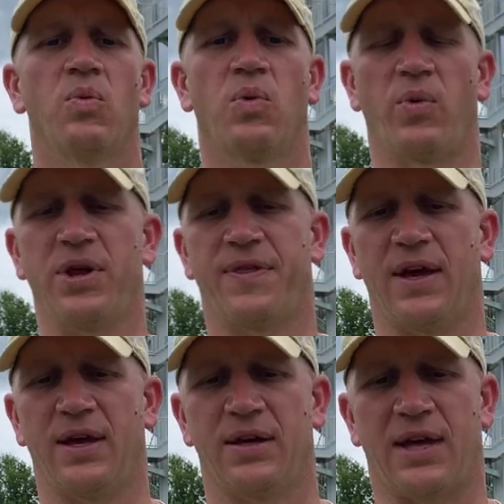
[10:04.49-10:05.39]
What we
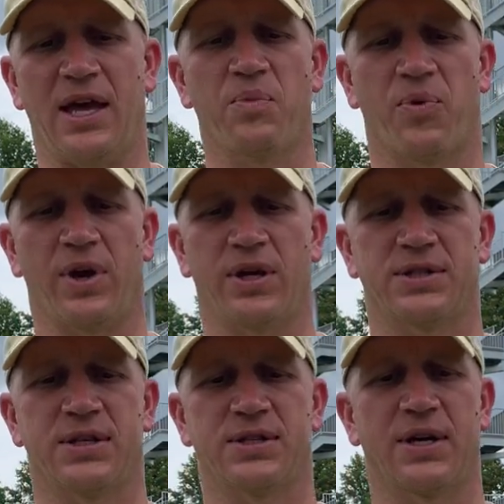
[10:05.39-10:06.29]
think Kane
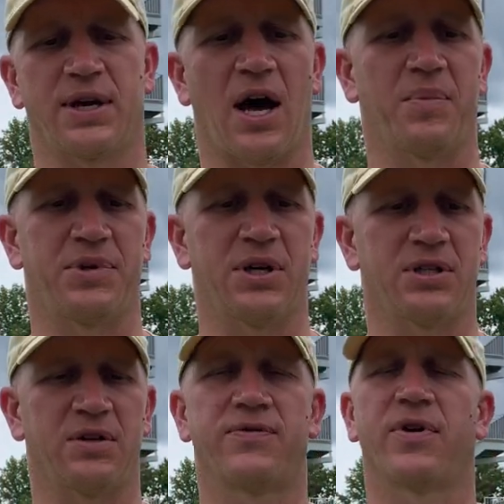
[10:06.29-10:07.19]
brings is a
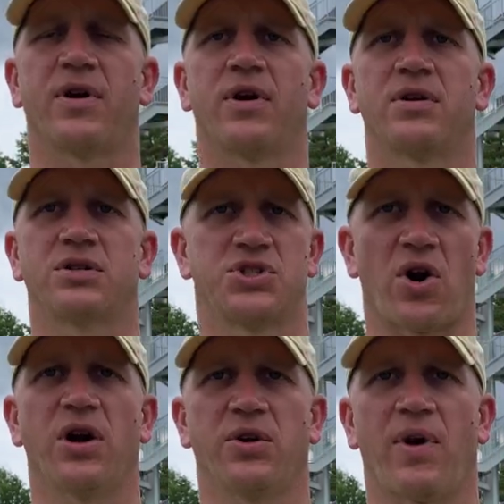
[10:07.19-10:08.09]
competition for
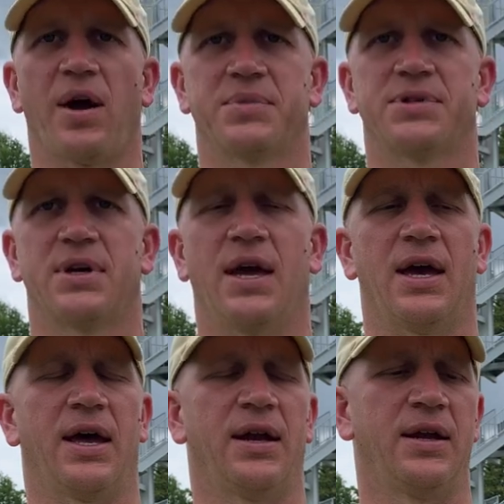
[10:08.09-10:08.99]
starting reps.
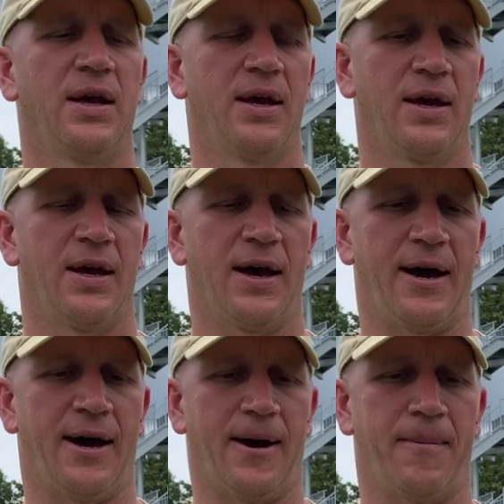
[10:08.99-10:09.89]

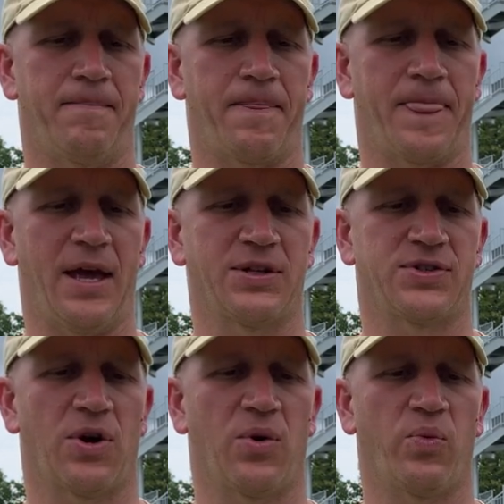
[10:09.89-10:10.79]
And
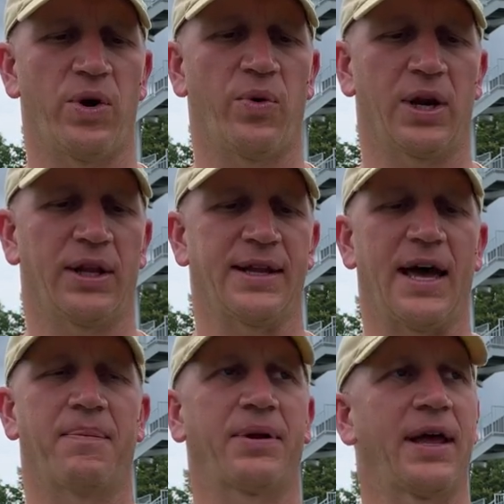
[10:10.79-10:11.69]
so we want to let
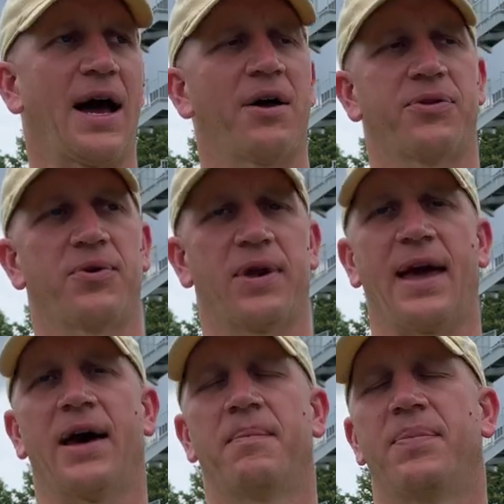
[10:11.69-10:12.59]
that play out through camp.